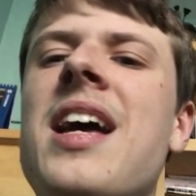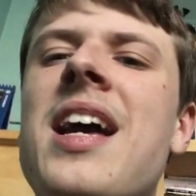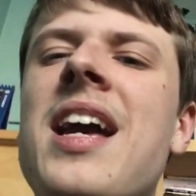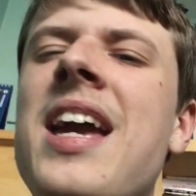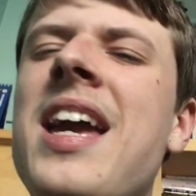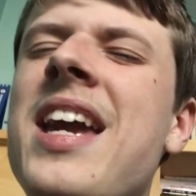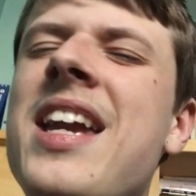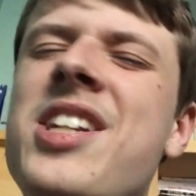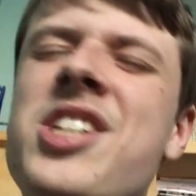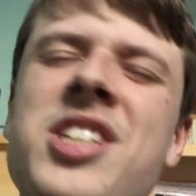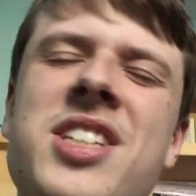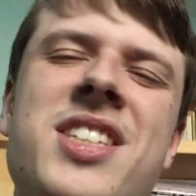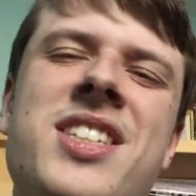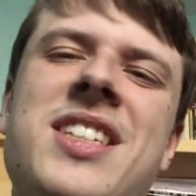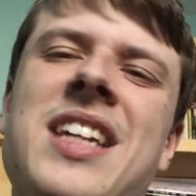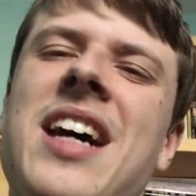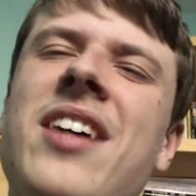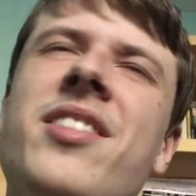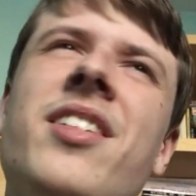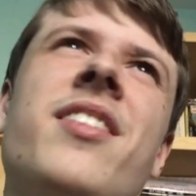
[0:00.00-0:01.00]
he just
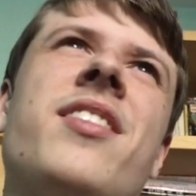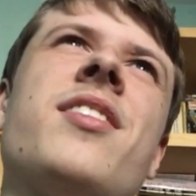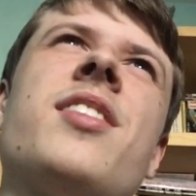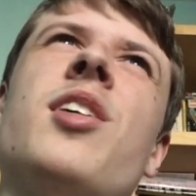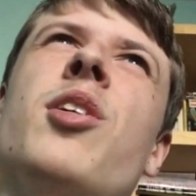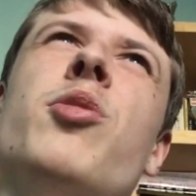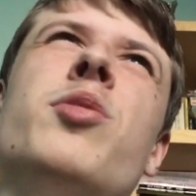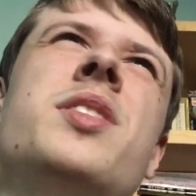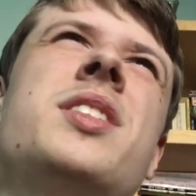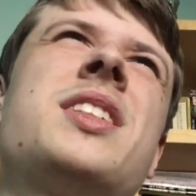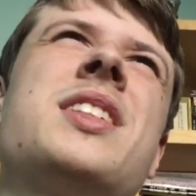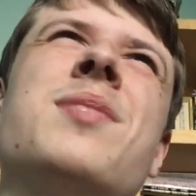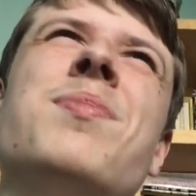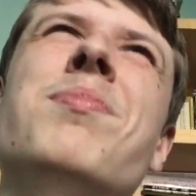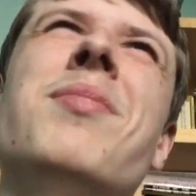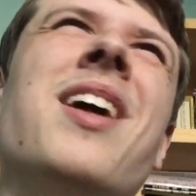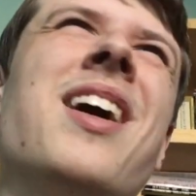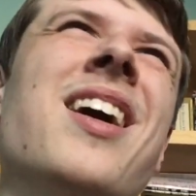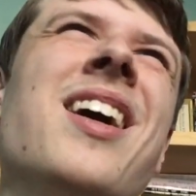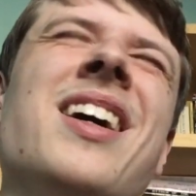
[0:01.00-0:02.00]
sounded so
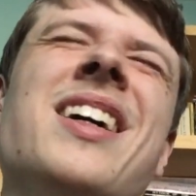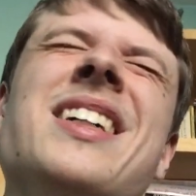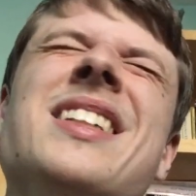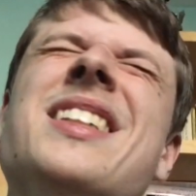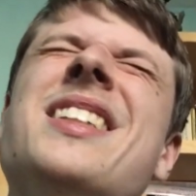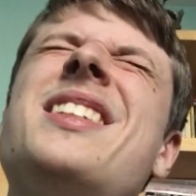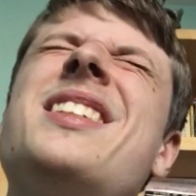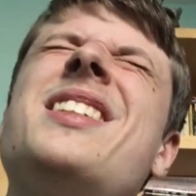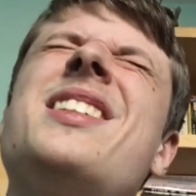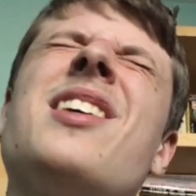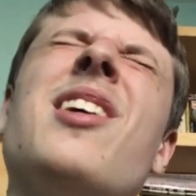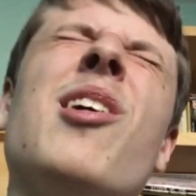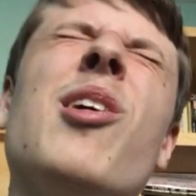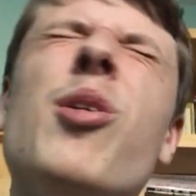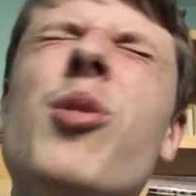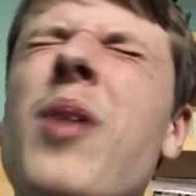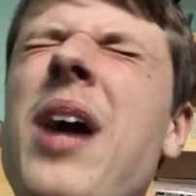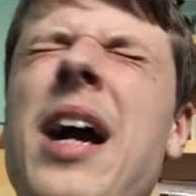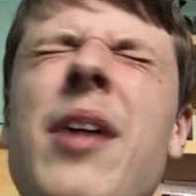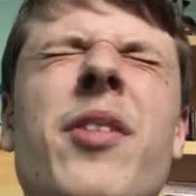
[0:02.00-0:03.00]
smug and
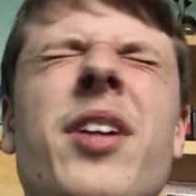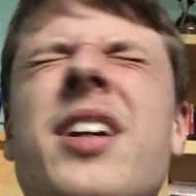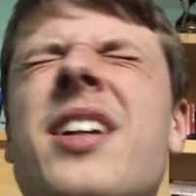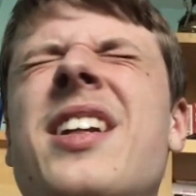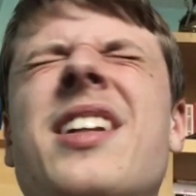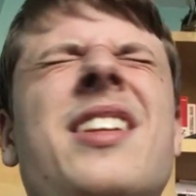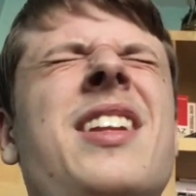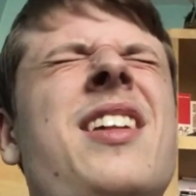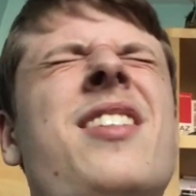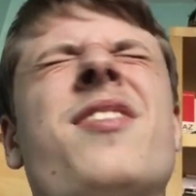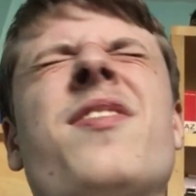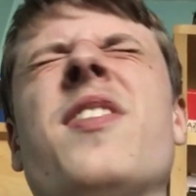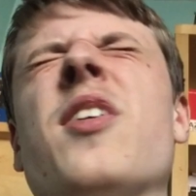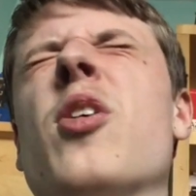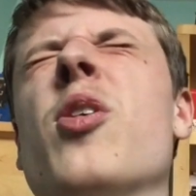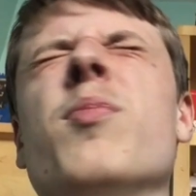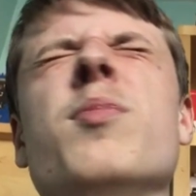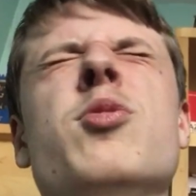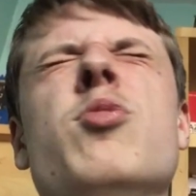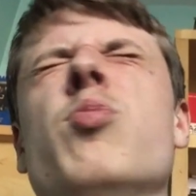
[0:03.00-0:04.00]
so arrogant in this
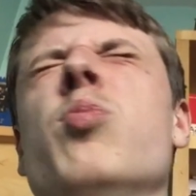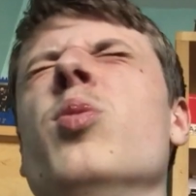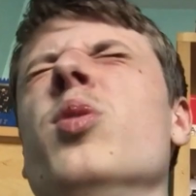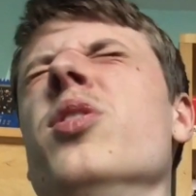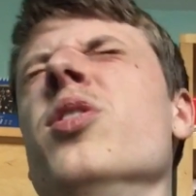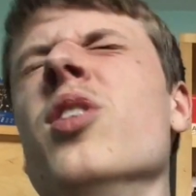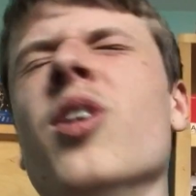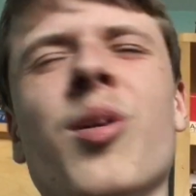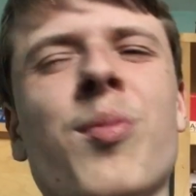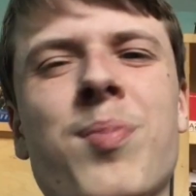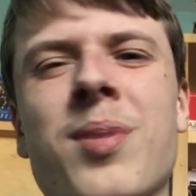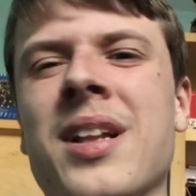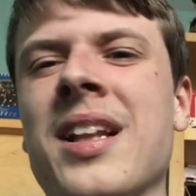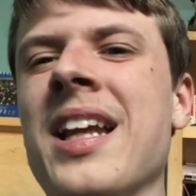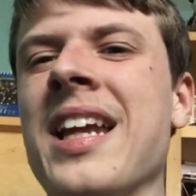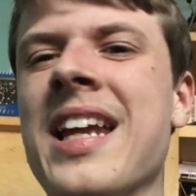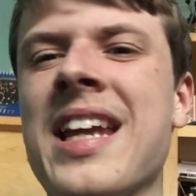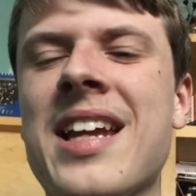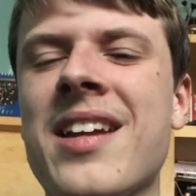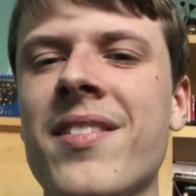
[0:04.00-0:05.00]
film. You would not
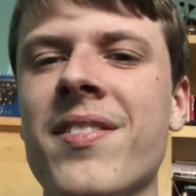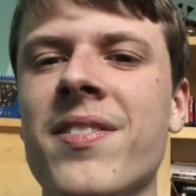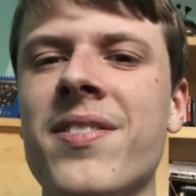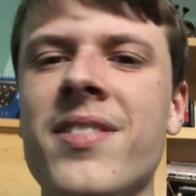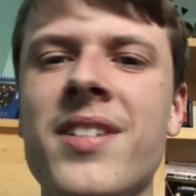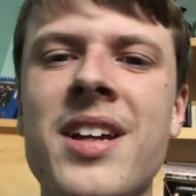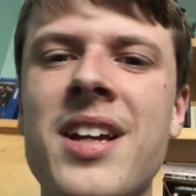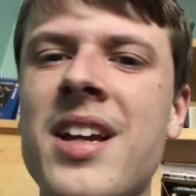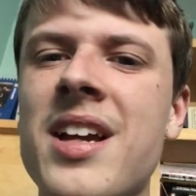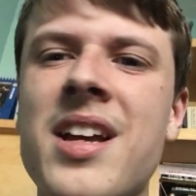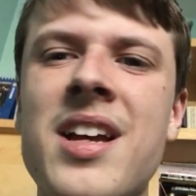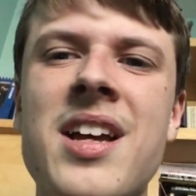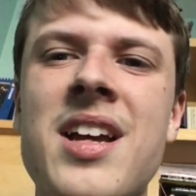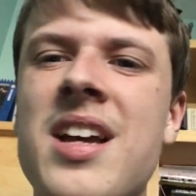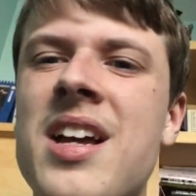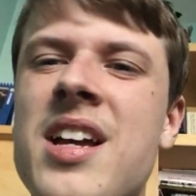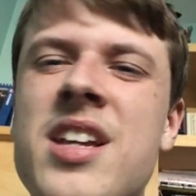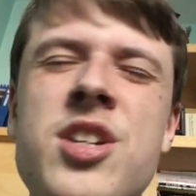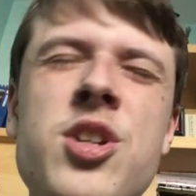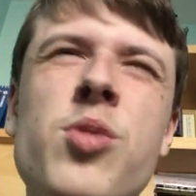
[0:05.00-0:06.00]
believe
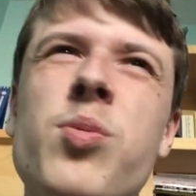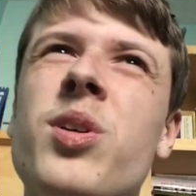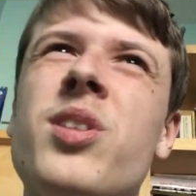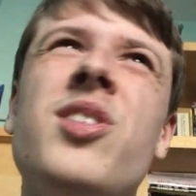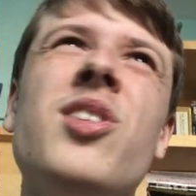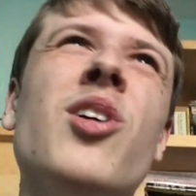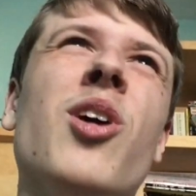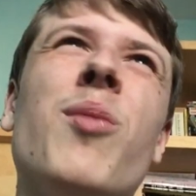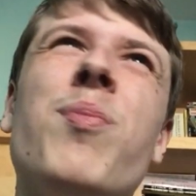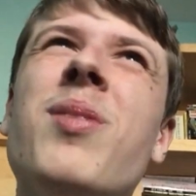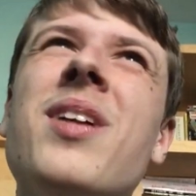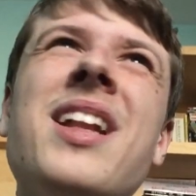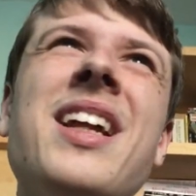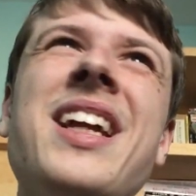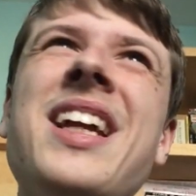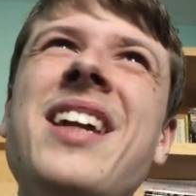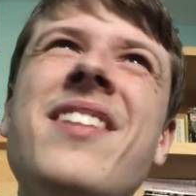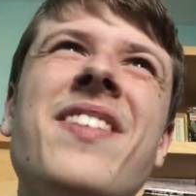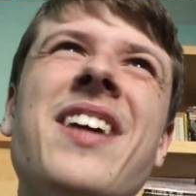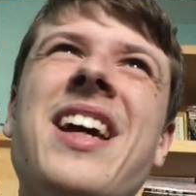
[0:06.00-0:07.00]

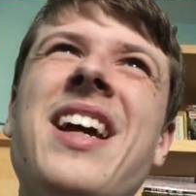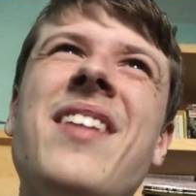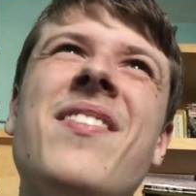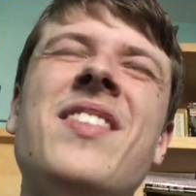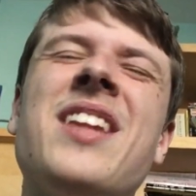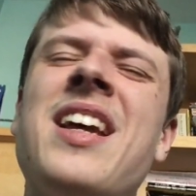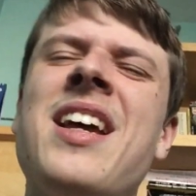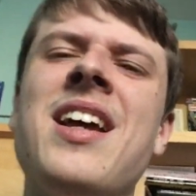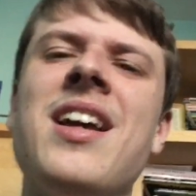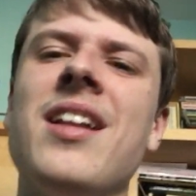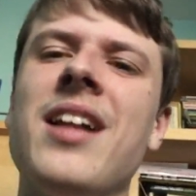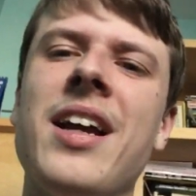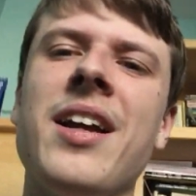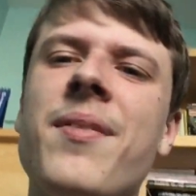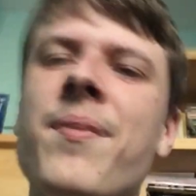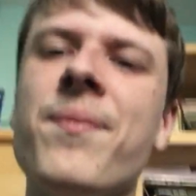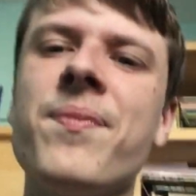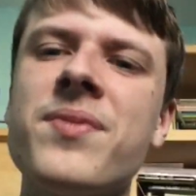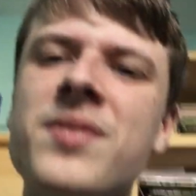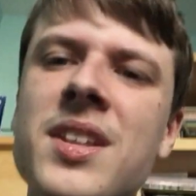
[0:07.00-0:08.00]
it.
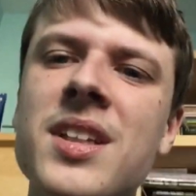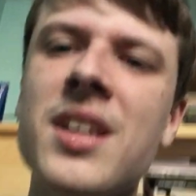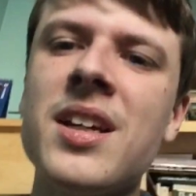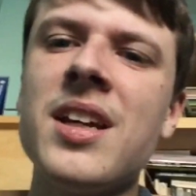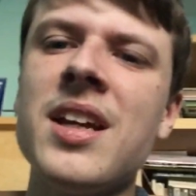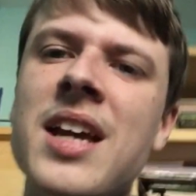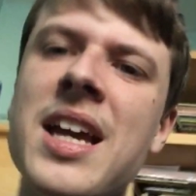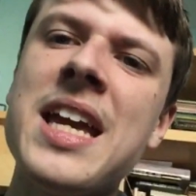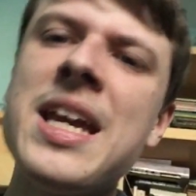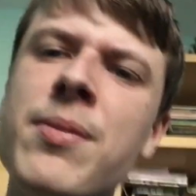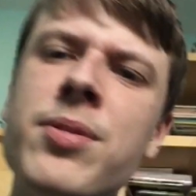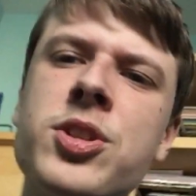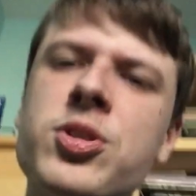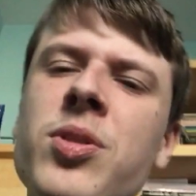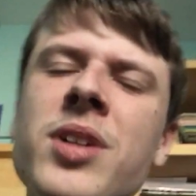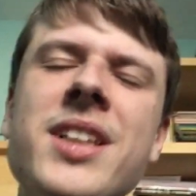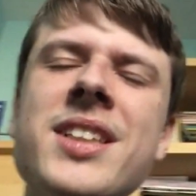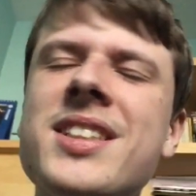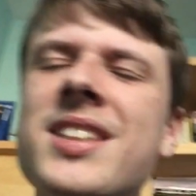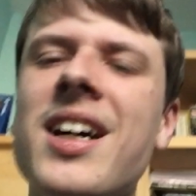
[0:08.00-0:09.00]
Like, he was
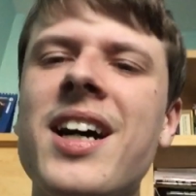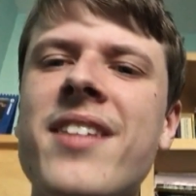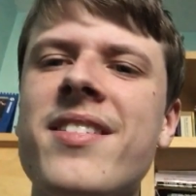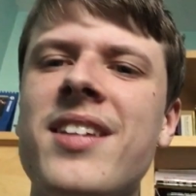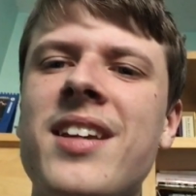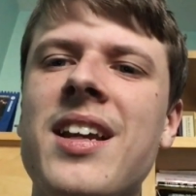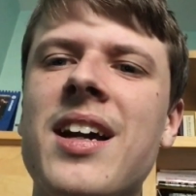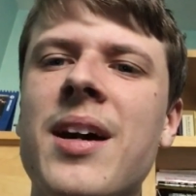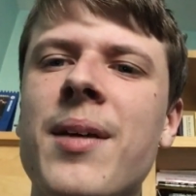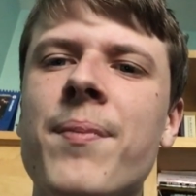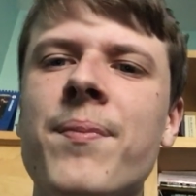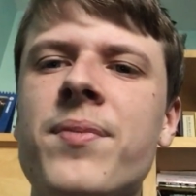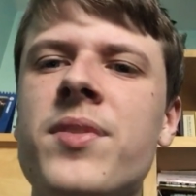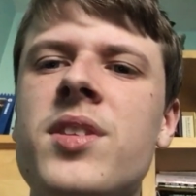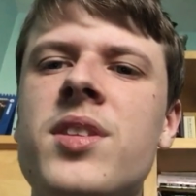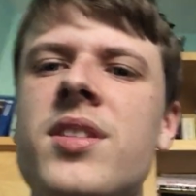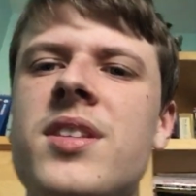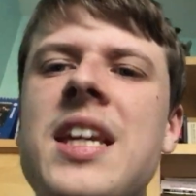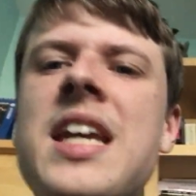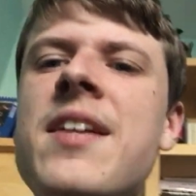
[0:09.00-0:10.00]
criticising
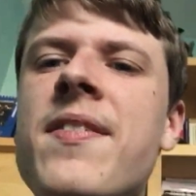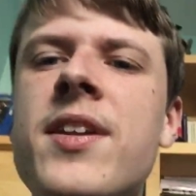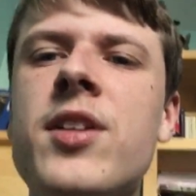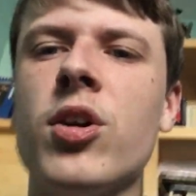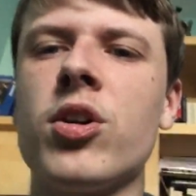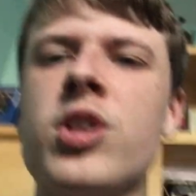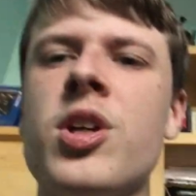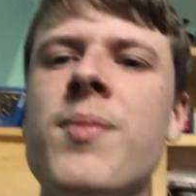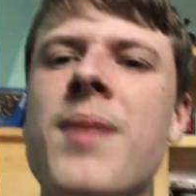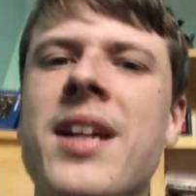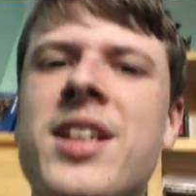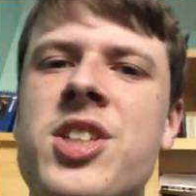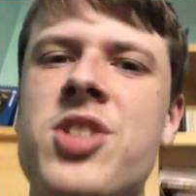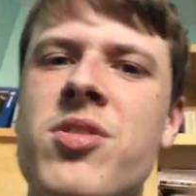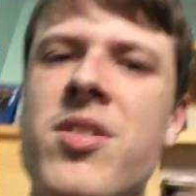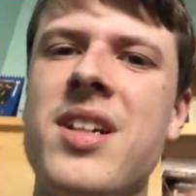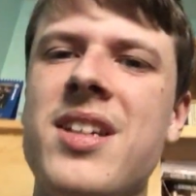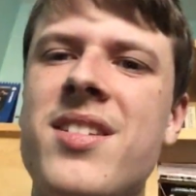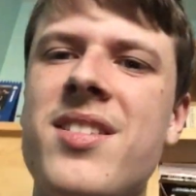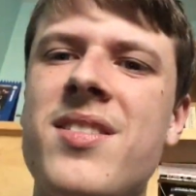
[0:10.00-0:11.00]
TV
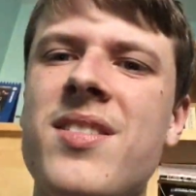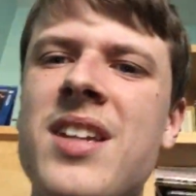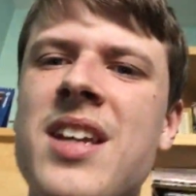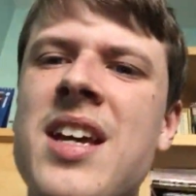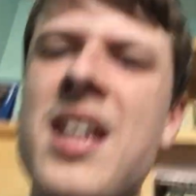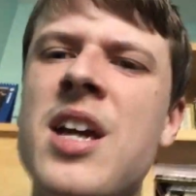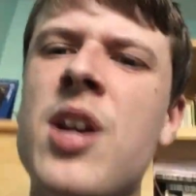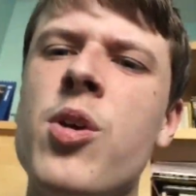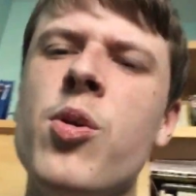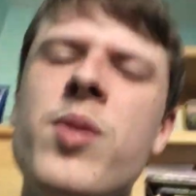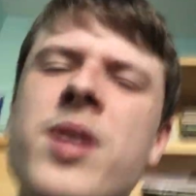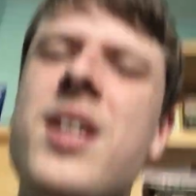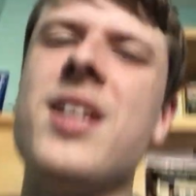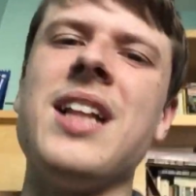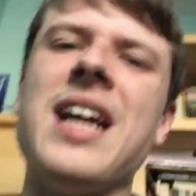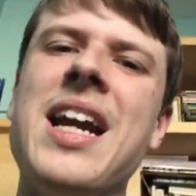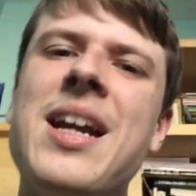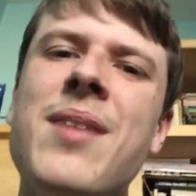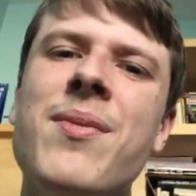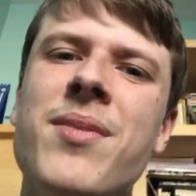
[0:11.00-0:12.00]
documentaries, who he
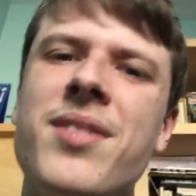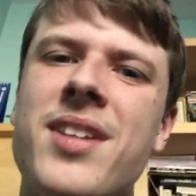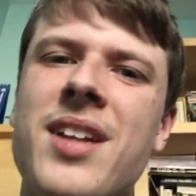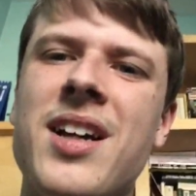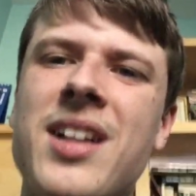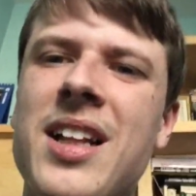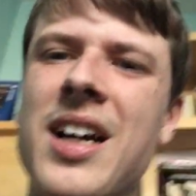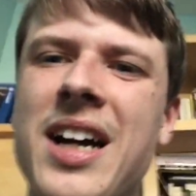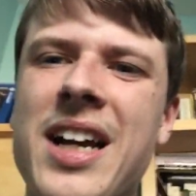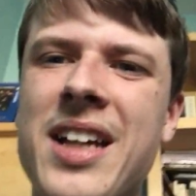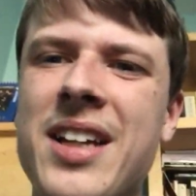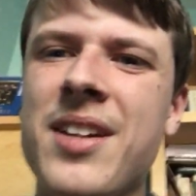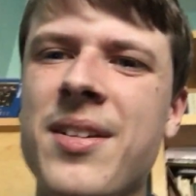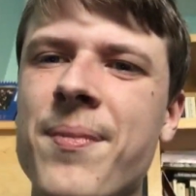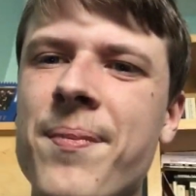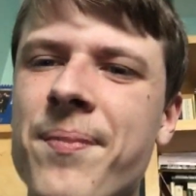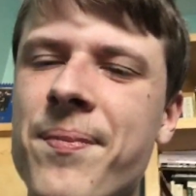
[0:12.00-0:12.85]
claims are, like,